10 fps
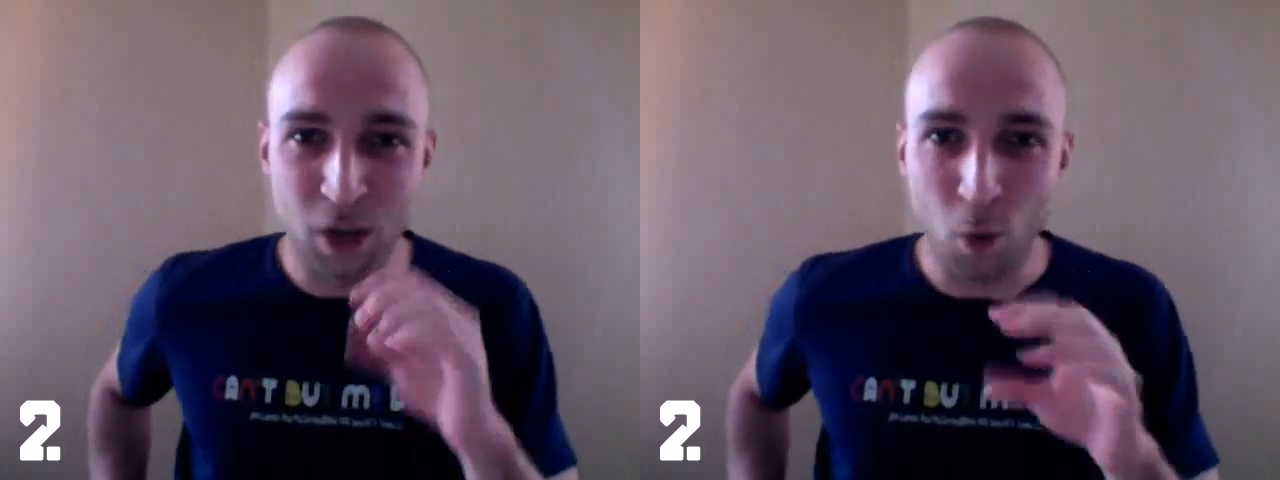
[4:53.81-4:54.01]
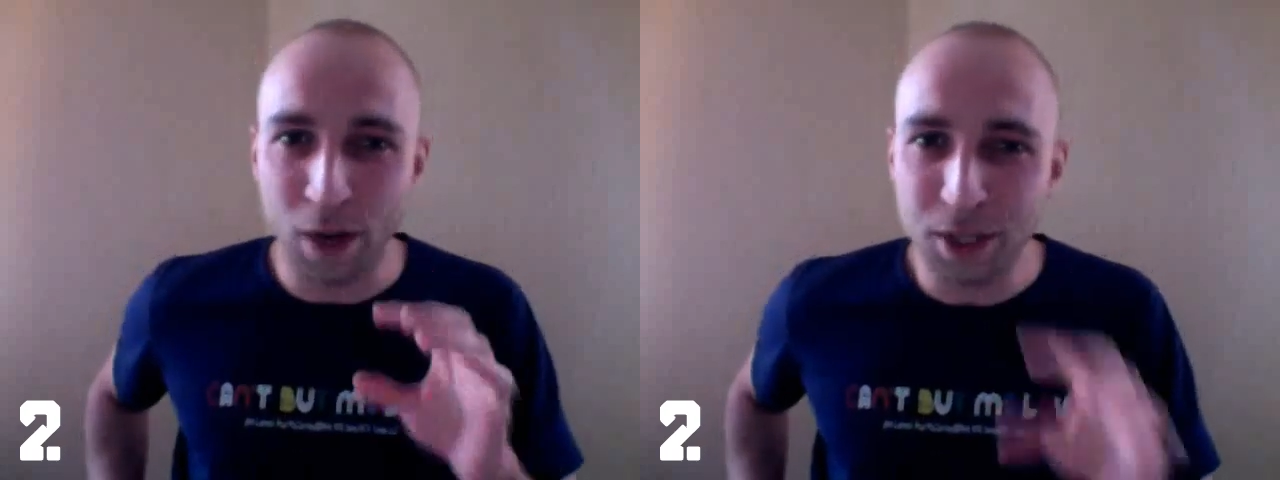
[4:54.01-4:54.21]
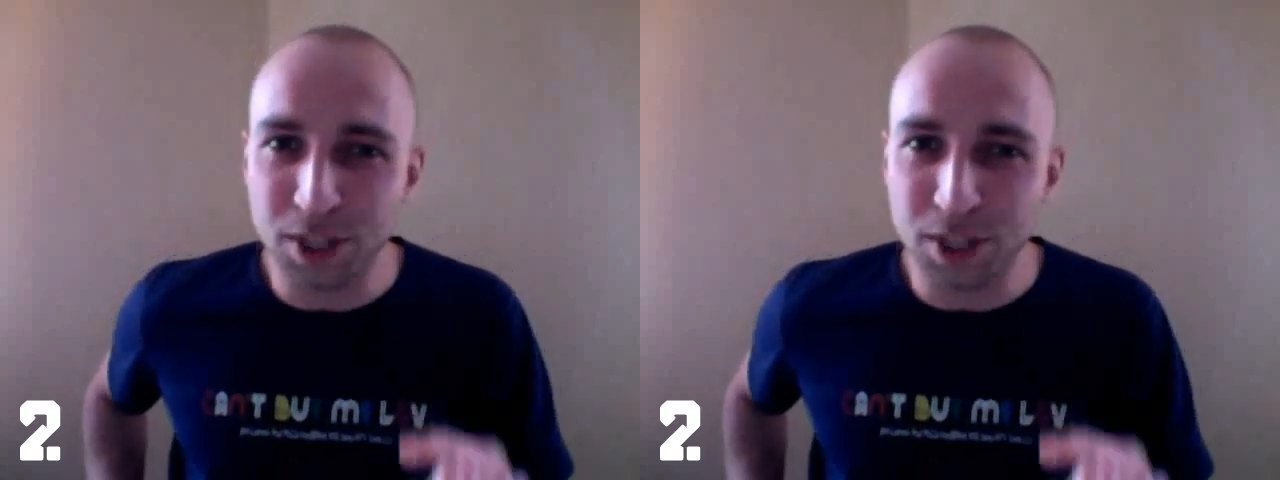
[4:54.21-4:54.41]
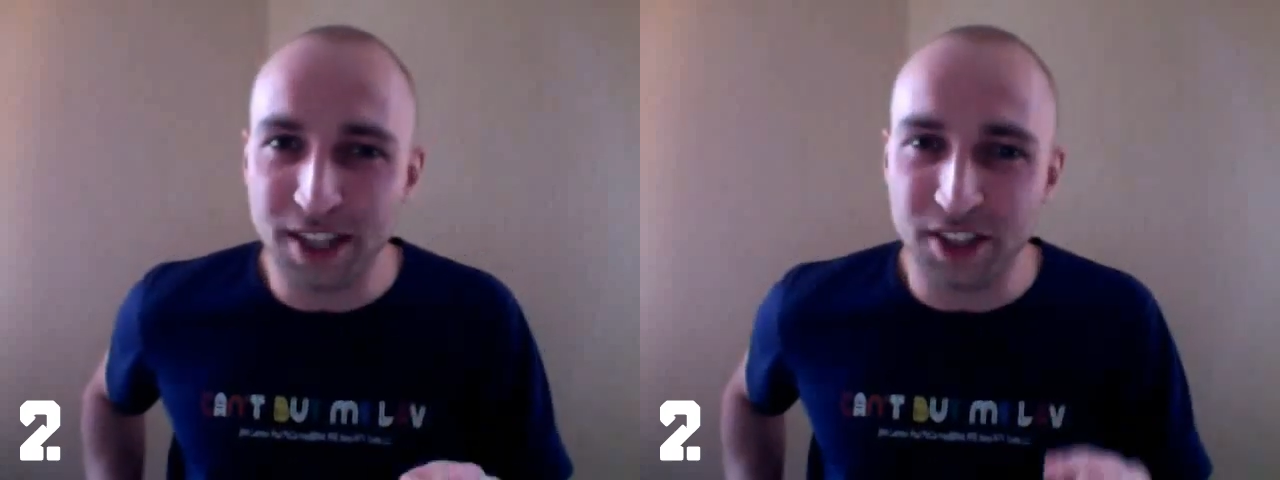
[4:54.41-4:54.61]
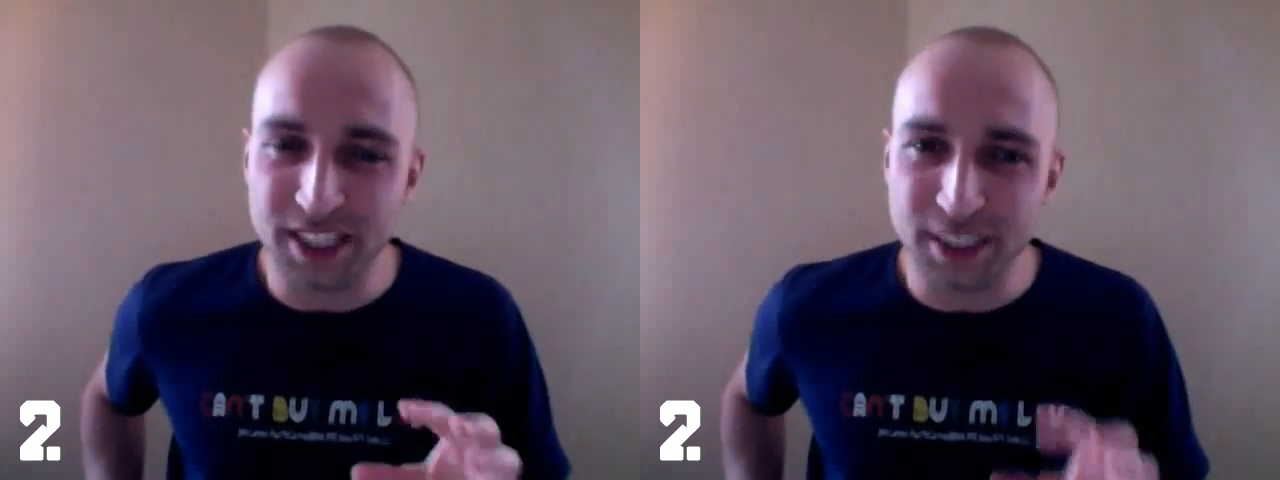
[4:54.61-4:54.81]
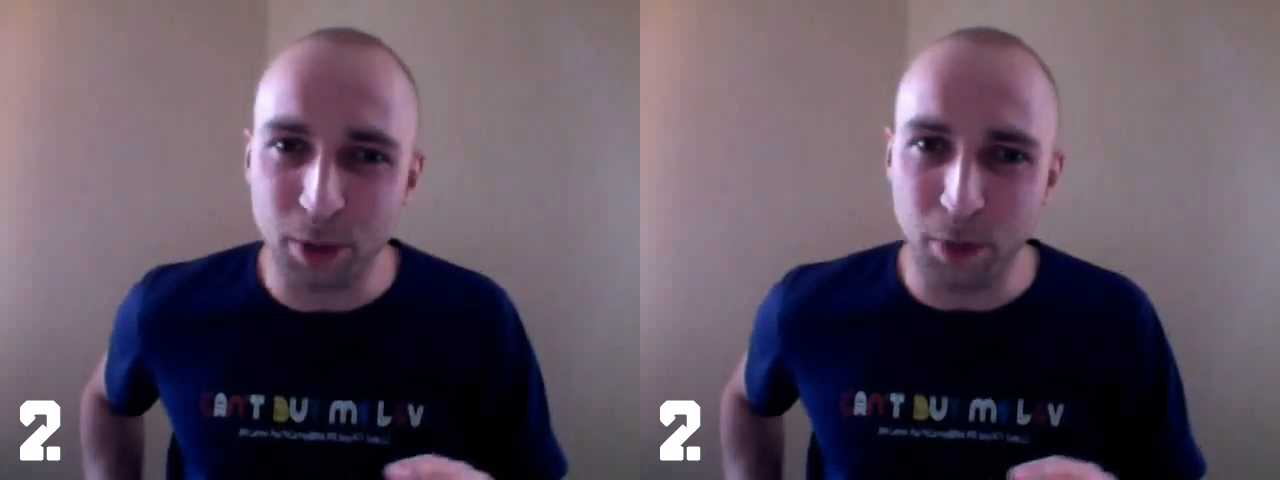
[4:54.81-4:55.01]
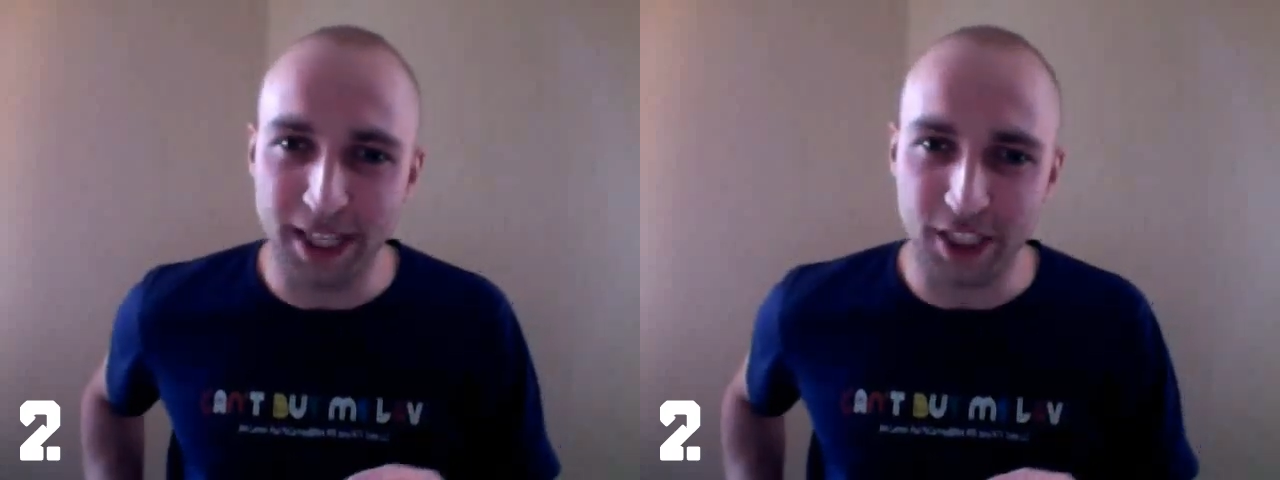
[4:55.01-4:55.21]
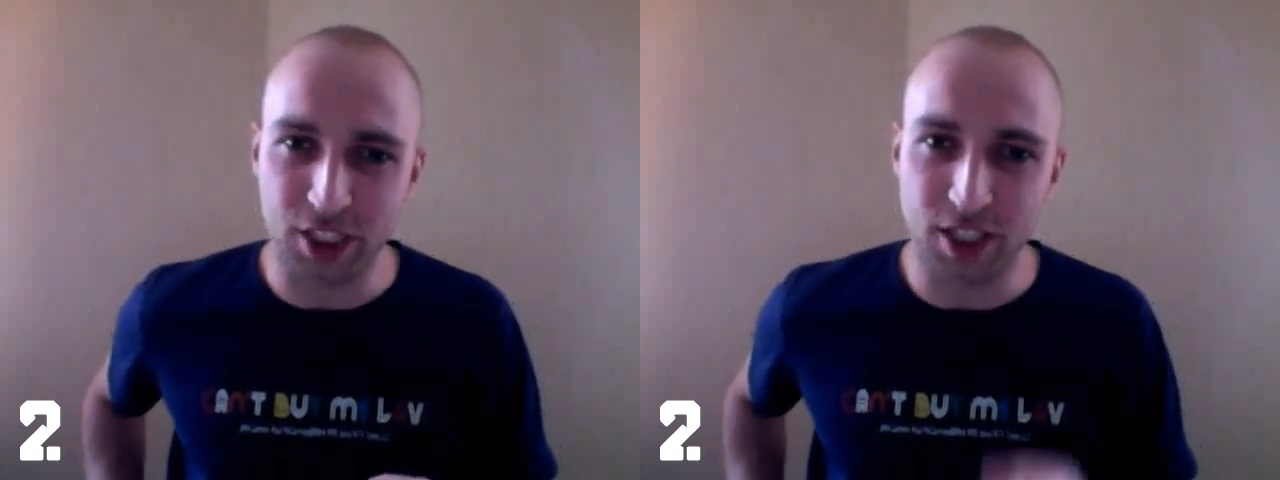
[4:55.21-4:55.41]
where do you take the
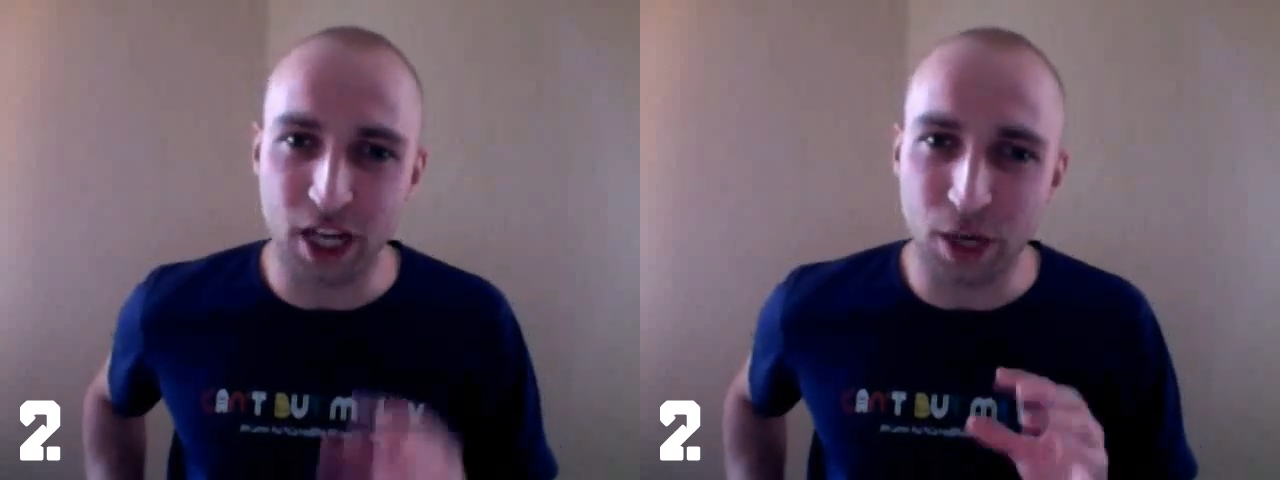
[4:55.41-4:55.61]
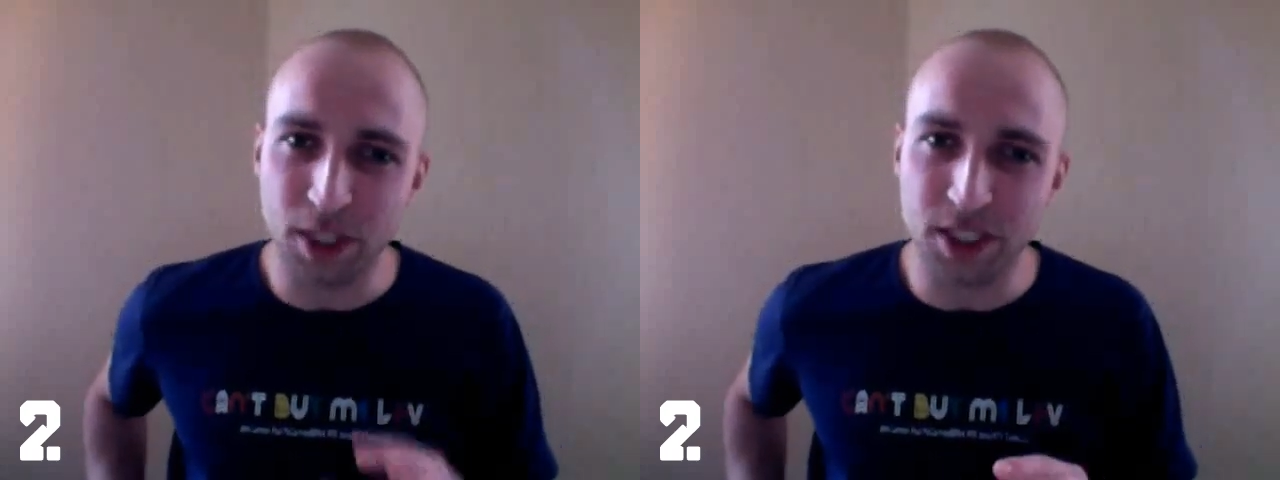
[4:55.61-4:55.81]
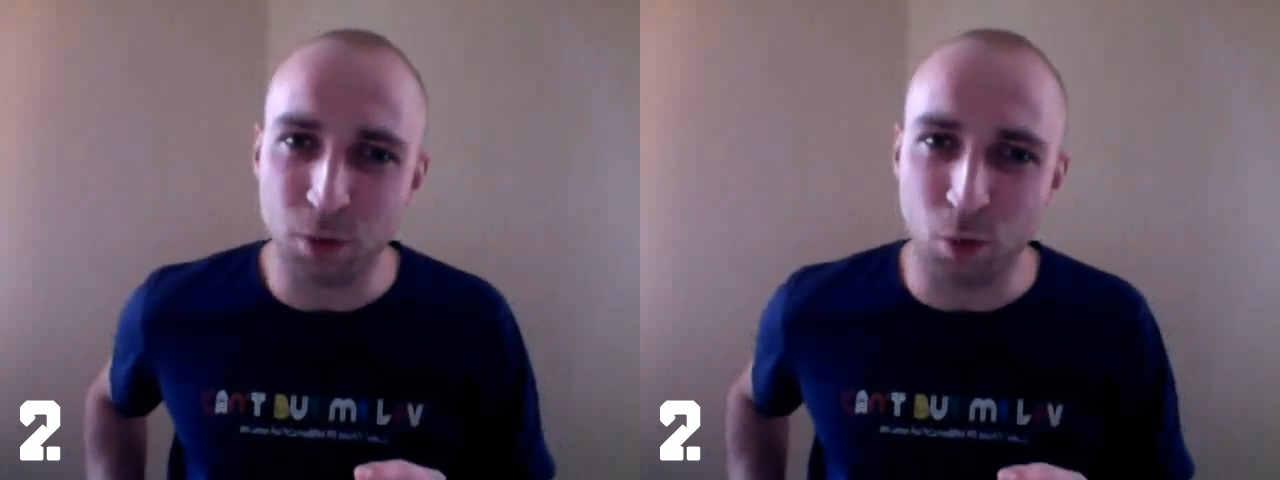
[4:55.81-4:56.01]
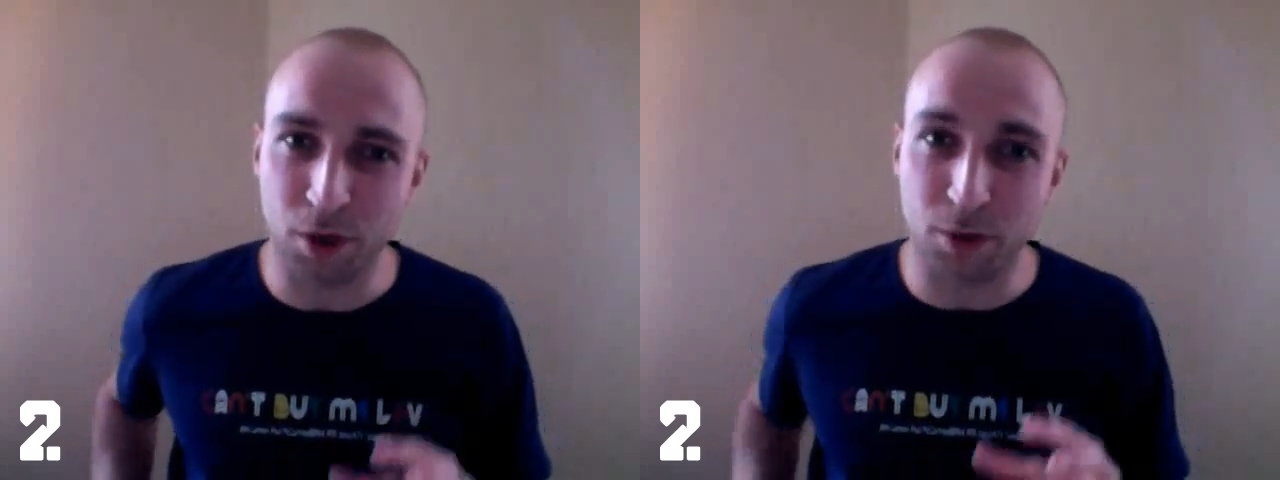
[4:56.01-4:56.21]
inspiration? How does it work?